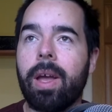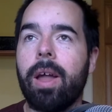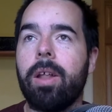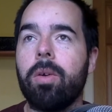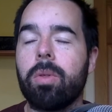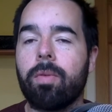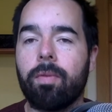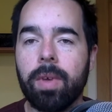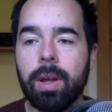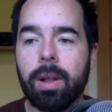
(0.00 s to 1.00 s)
And it doesn't
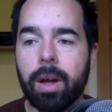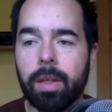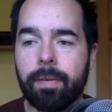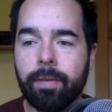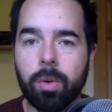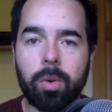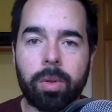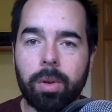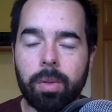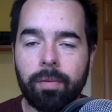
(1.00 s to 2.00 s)
feel as
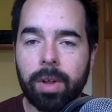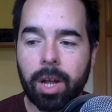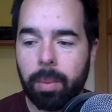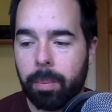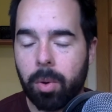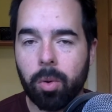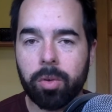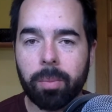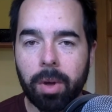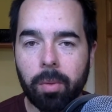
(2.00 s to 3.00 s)
forced. It doesn't feel like I'm
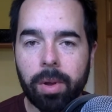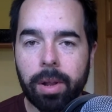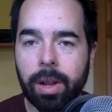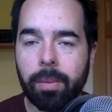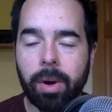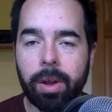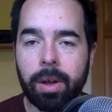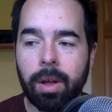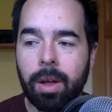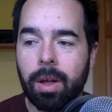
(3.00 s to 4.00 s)
imposing my will on anybody.